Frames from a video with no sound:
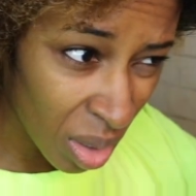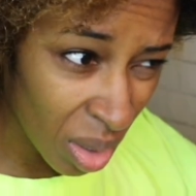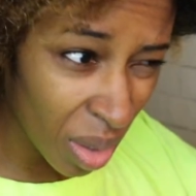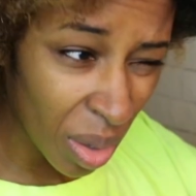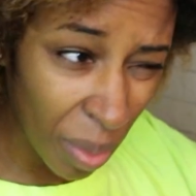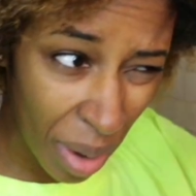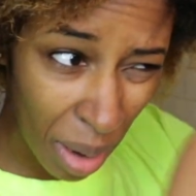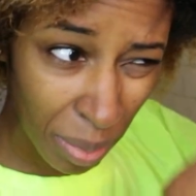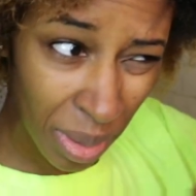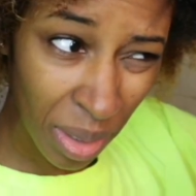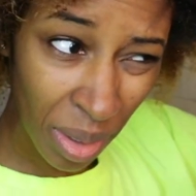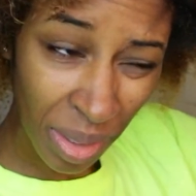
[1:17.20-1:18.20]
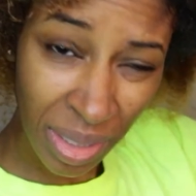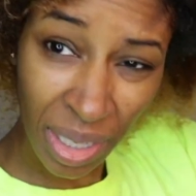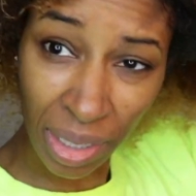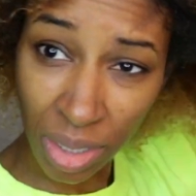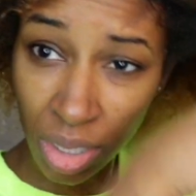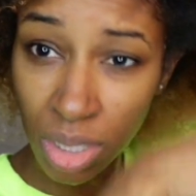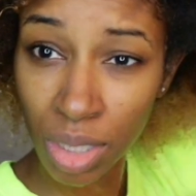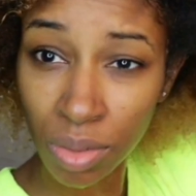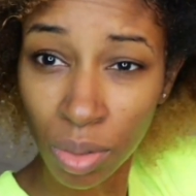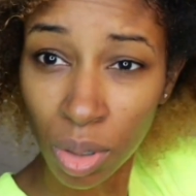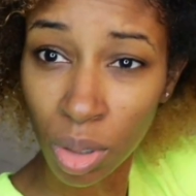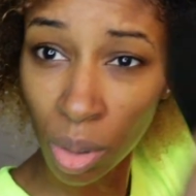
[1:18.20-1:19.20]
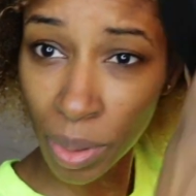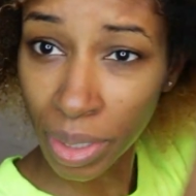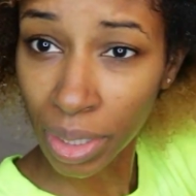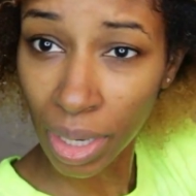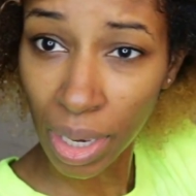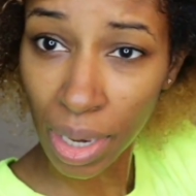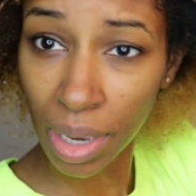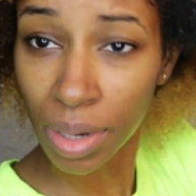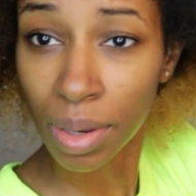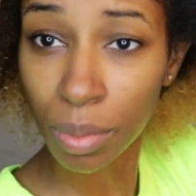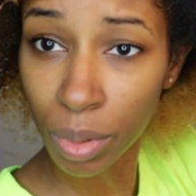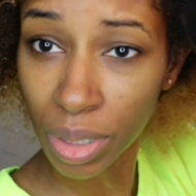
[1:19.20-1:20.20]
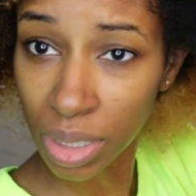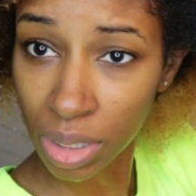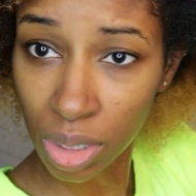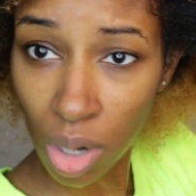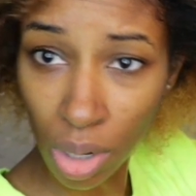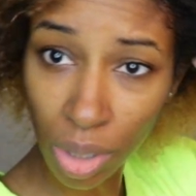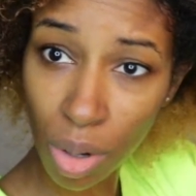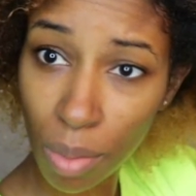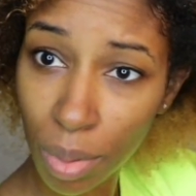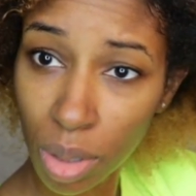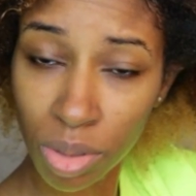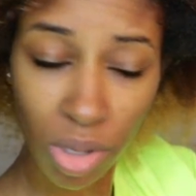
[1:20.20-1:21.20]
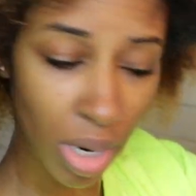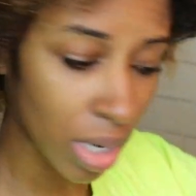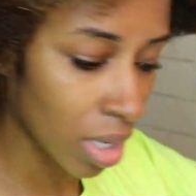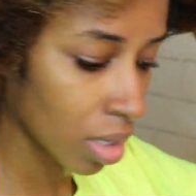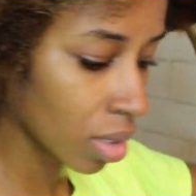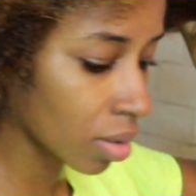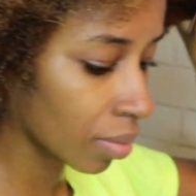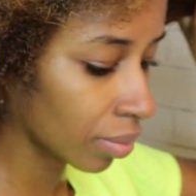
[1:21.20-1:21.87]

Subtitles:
So anyway, I'm just going to section real quick and then we'll get started on blow drying.